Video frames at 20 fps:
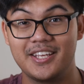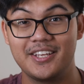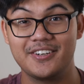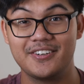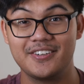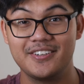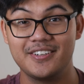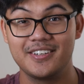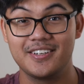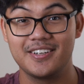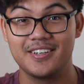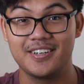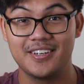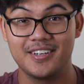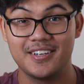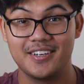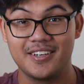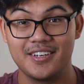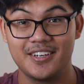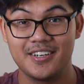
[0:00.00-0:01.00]
here
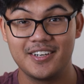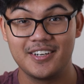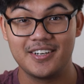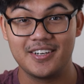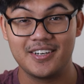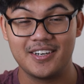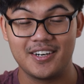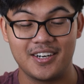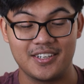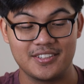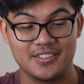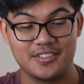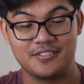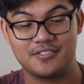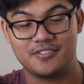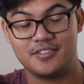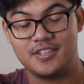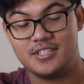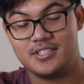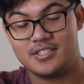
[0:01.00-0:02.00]
on the
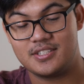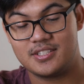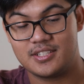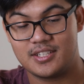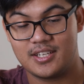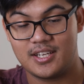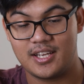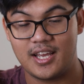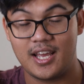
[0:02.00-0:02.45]
front